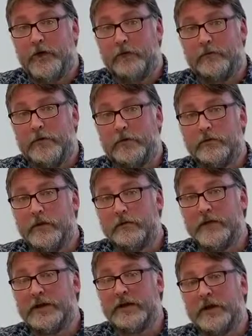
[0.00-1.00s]
of the
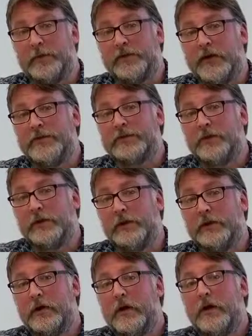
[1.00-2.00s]
immediate help desk
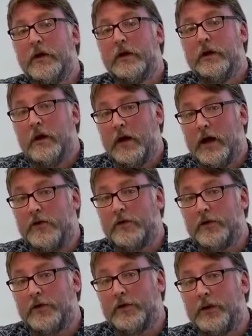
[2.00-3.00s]
will have a
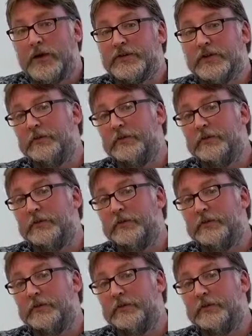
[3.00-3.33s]
look at the question.